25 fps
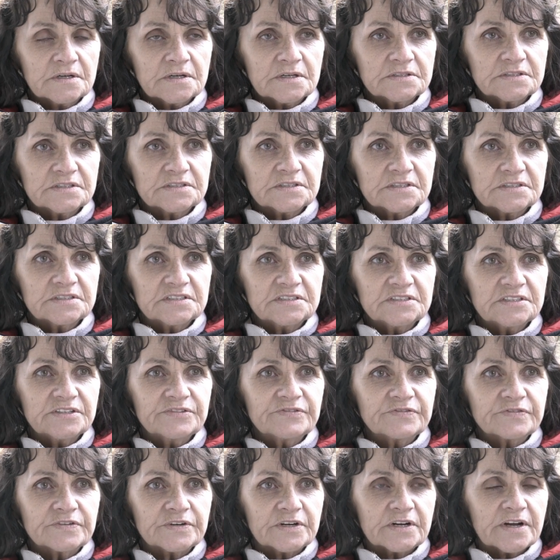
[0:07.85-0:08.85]
It's
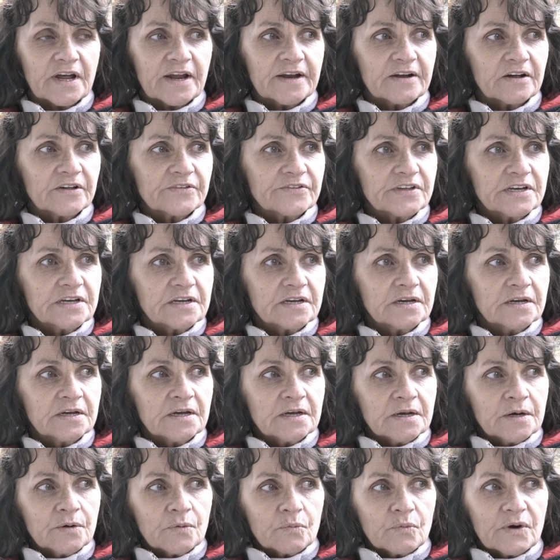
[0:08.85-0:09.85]
different. And I think
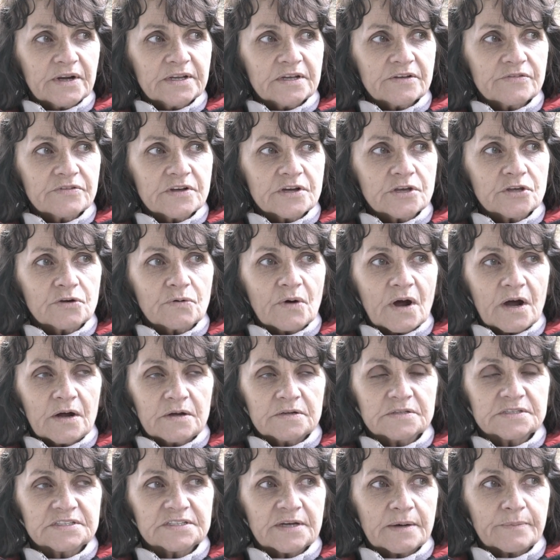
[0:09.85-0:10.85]
when you think you
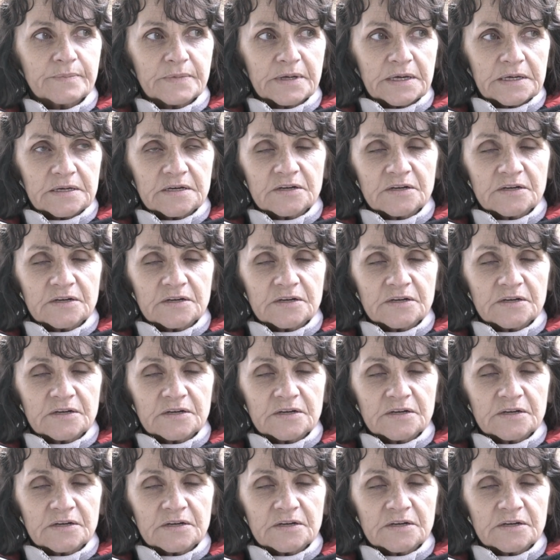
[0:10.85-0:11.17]
own something,